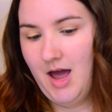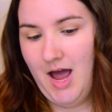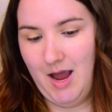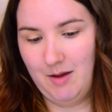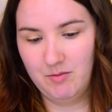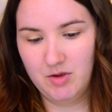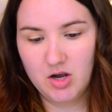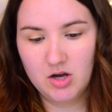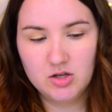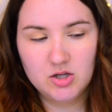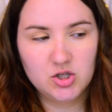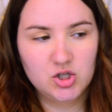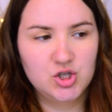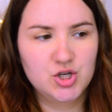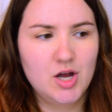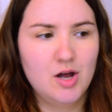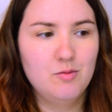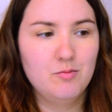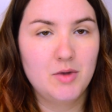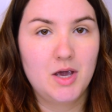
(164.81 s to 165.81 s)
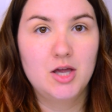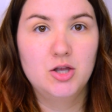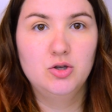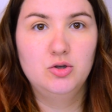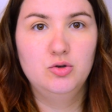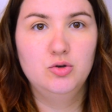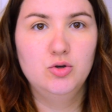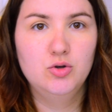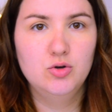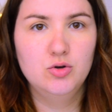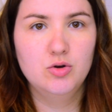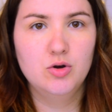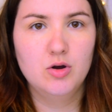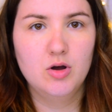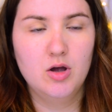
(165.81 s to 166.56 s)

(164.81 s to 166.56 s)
I'm gonna jump into